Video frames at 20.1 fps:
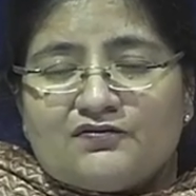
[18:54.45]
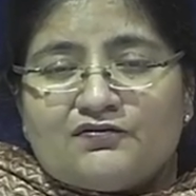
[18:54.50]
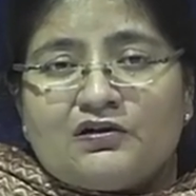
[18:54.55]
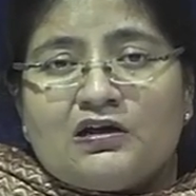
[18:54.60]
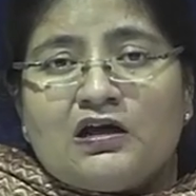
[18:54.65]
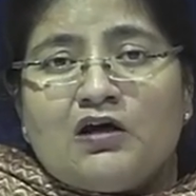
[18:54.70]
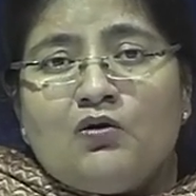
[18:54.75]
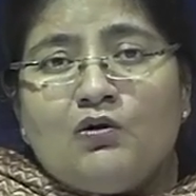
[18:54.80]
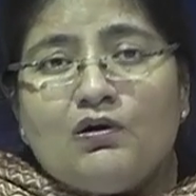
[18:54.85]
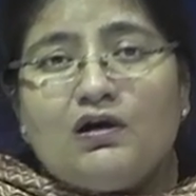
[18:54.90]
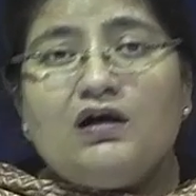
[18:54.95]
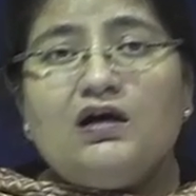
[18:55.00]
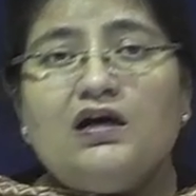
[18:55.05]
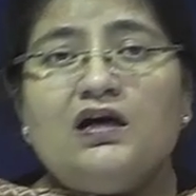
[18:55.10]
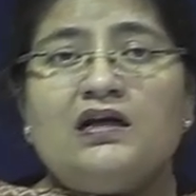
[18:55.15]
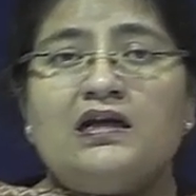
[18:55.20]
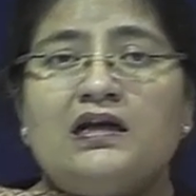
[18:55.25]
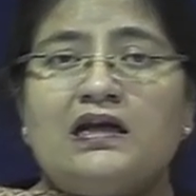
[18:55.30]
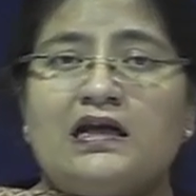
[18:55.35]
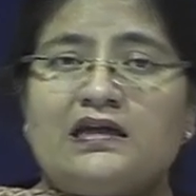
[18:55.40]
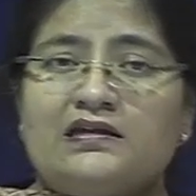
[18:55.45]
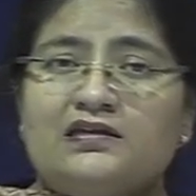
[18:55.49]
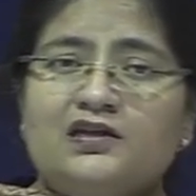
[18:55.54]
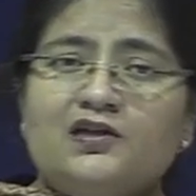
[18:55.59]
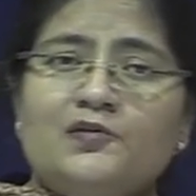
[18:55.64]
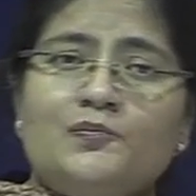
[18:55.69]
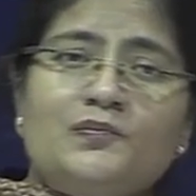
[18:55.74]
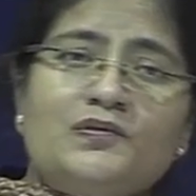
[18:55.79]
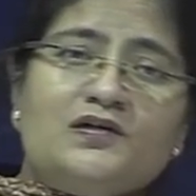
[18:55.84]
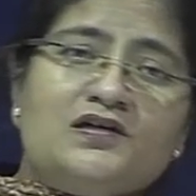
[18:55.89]
Now, another
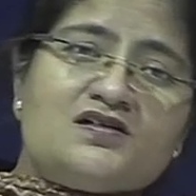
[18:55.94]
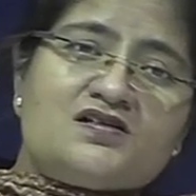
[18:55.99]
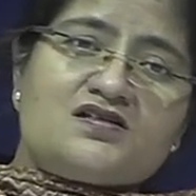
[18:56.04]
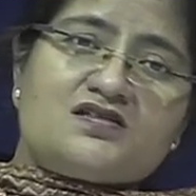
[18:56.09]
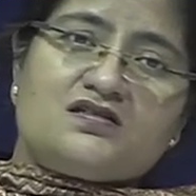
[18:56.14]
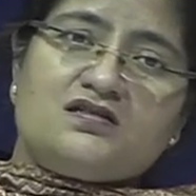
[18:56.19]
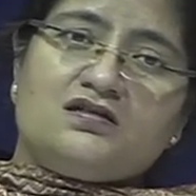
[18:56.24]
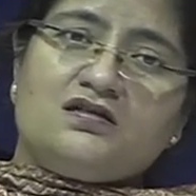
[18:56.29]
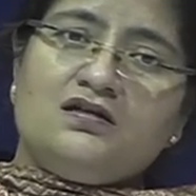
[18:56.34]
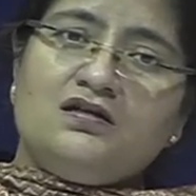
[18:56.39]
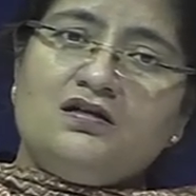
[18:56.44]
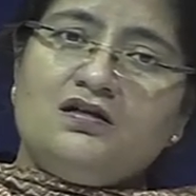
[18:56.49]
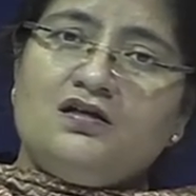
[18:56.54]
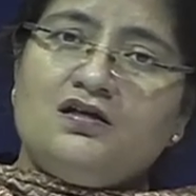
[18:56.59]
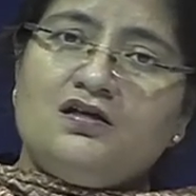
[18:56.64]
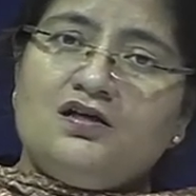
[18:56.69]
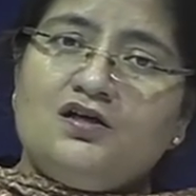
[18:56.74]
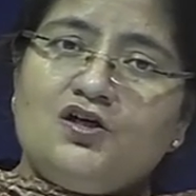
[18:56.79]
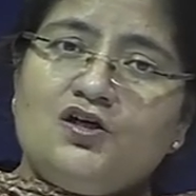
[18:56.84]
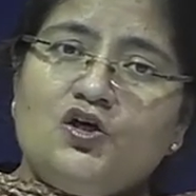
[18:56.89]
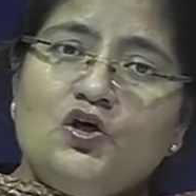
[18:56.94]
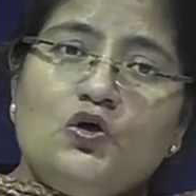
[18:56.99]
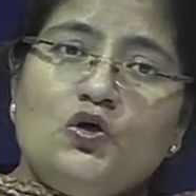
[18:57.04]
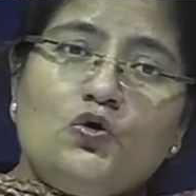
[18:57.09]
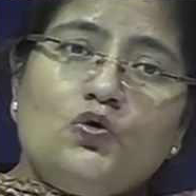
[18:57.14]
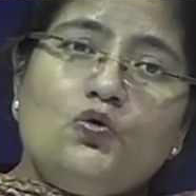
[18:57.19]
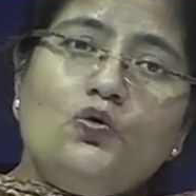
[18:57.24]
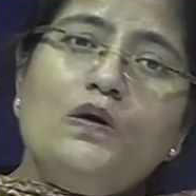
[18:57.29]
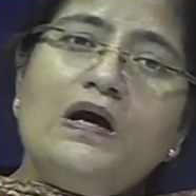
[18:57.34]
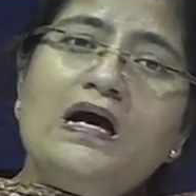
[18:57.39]
person
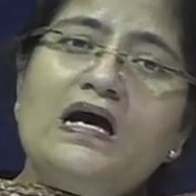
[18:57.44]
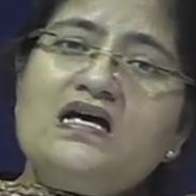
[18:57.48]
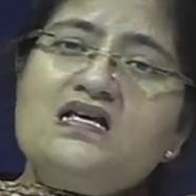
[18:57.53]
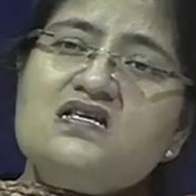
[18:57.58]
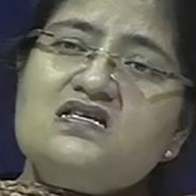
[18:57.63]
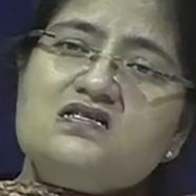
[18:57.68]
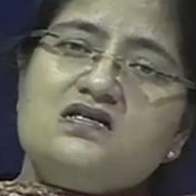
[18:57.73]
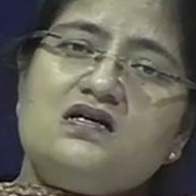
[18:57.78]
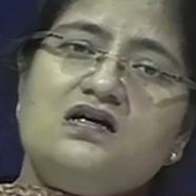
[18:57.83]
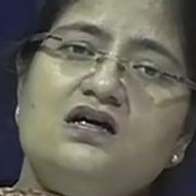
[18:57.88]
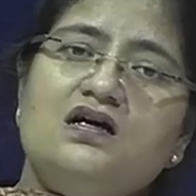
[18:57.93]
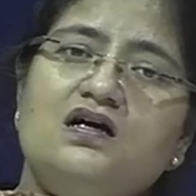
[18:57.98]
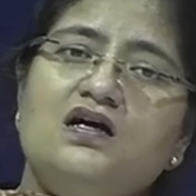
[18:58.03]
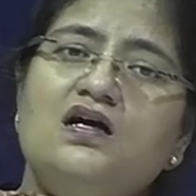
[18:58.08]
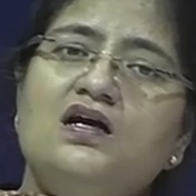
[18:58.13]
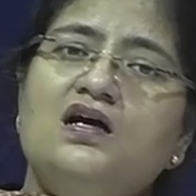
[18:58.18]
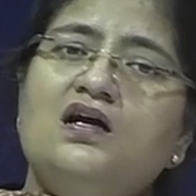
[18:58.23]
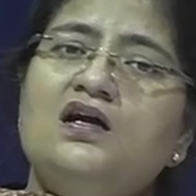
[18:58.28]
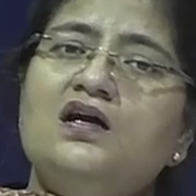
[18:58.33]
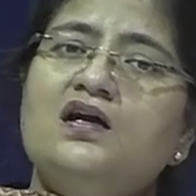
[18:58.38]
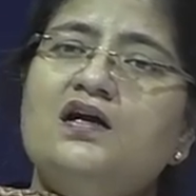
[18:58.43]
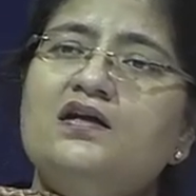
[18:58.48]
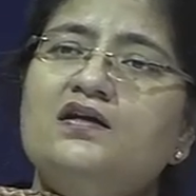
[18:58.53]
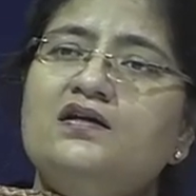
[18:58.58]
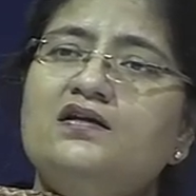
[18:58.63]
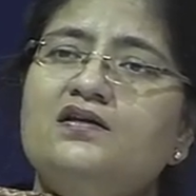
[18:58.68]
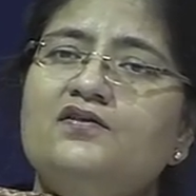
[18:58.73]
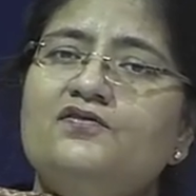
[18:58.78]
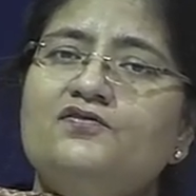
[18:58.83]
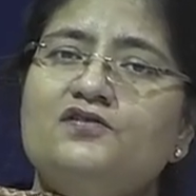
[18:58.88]
who has heard
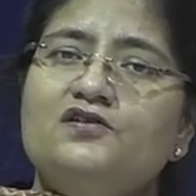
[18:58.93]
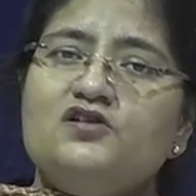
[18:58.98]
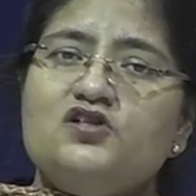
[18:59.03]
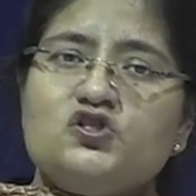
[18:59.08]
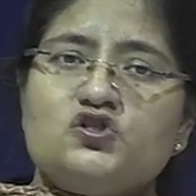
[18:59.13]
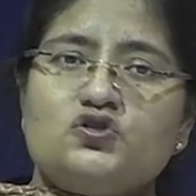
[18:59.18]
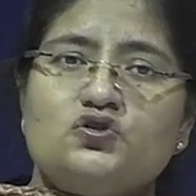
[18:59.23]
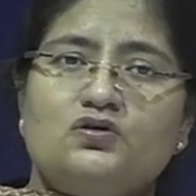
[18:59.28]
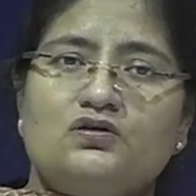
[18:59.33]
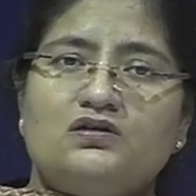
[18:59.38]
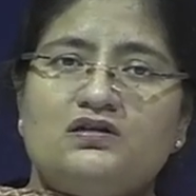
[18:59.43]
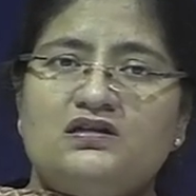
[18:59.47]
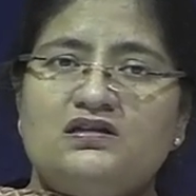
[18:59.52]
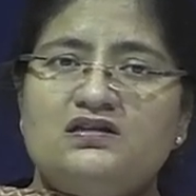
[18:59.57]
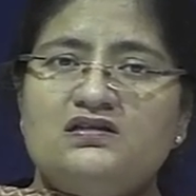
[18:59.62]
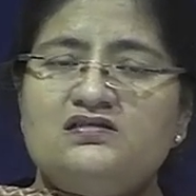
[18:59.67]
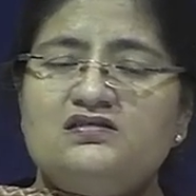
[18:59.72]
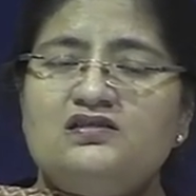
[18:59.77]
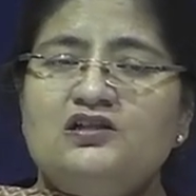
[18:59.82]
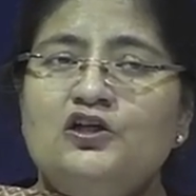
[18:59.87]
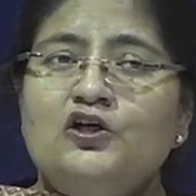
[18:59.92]
different stories,